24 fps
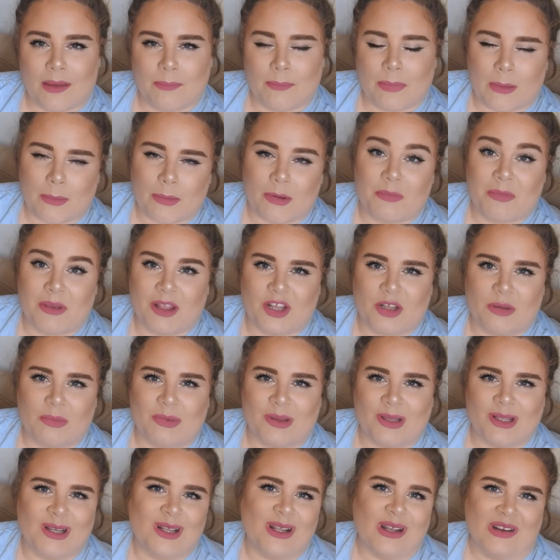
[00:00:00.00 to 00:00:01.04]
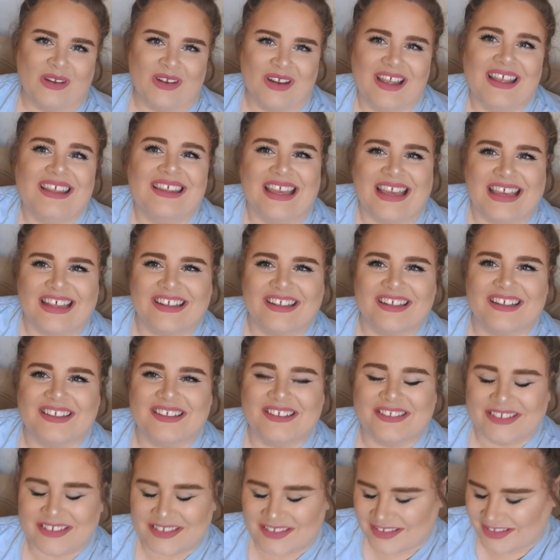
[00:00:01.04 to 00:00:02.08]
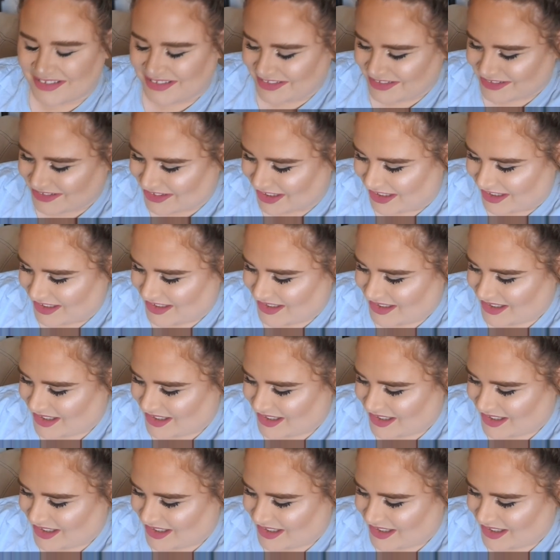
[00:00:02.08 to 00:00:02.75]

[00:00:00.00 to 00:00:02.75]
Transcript: I probably picked up the color again. Great.